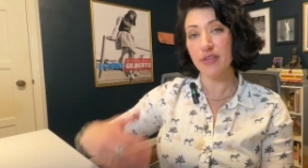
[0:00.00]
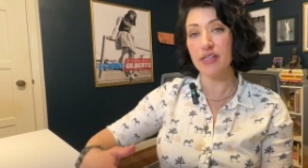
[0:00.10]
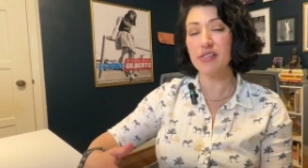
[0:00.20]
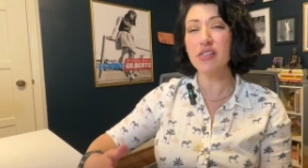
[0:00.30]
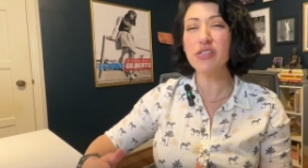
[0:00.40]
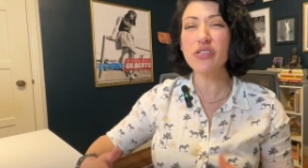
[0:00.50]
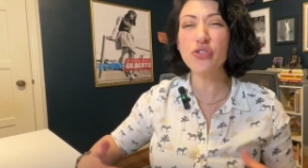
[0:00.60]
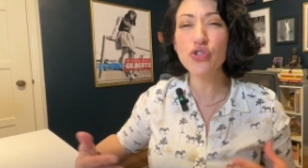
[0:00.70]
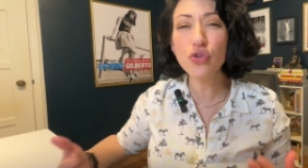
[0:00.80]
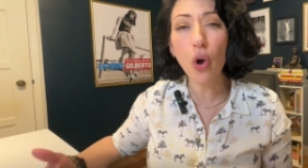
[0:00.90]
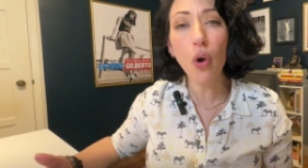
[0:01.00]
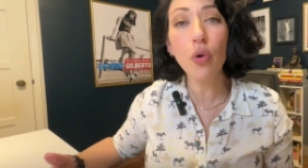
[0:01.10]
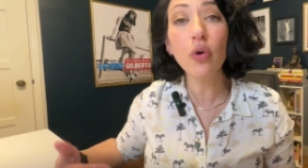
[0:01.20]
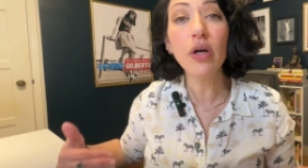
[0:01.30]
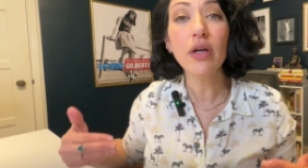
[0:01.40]
this is
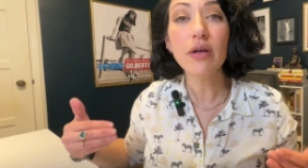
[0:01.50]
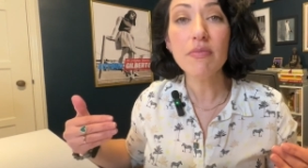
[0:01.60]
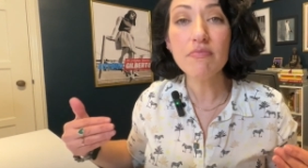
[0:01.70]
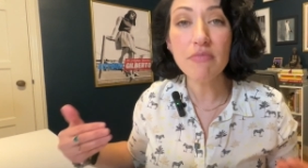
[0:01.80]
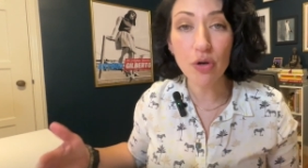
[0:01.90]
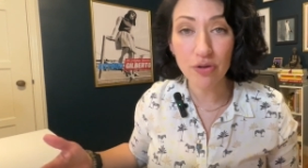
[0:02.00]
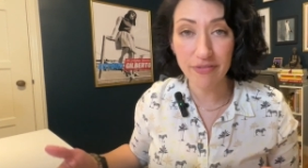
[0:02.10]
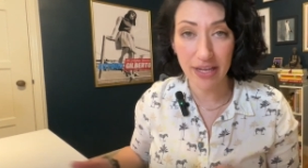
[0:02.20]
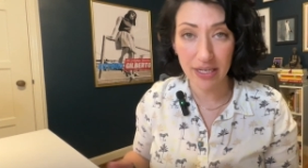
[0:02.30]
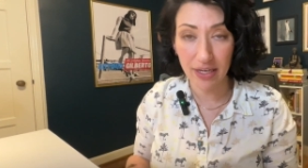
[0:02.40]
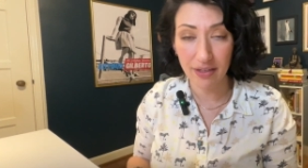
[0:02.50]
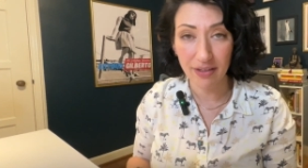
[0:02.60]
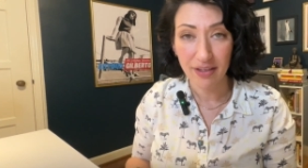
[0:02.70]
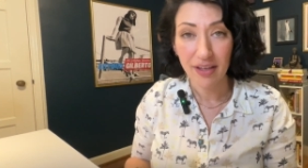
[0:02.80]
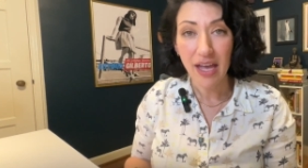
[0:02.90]
so motivating,
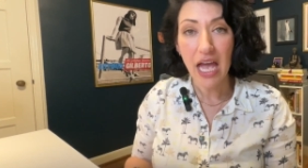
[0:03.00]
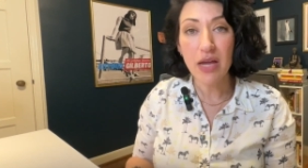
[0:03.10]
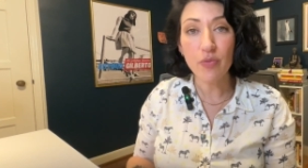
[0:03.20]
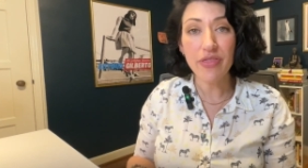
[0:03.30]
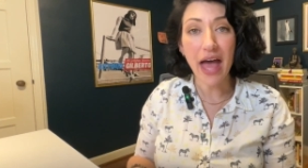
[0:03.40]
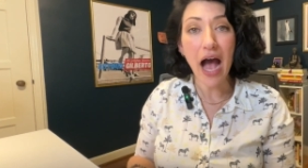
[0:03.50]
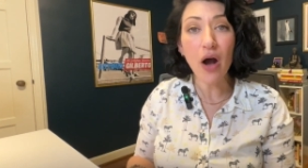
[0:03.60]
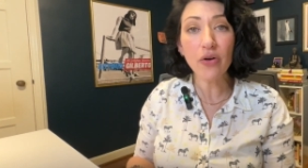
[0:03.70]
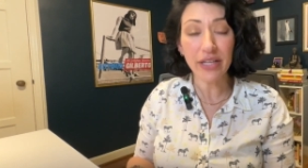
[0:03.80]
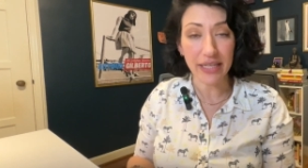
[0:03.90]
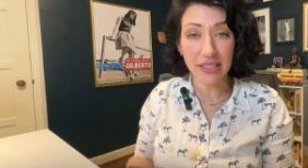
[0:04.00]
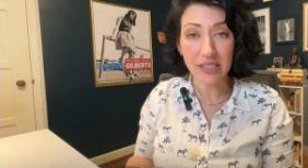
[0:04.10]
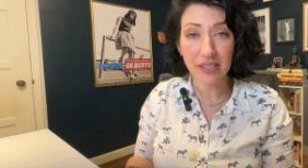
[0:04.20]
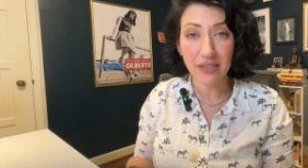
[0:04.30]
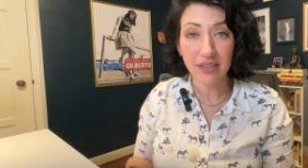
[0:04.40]
and without
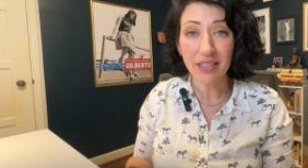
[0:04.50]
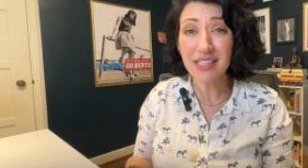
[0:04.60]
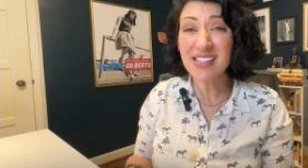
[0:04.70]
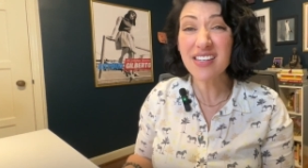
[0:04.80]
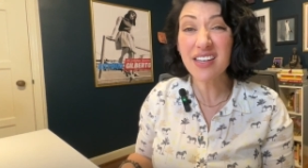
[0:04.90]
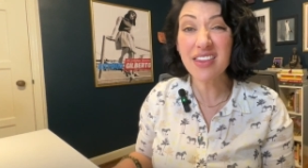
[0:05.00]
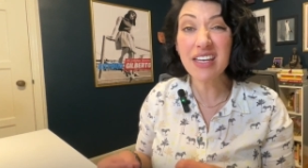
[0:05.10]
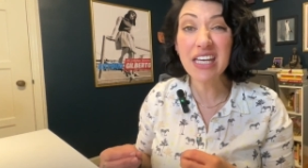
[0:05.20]
it, it's like the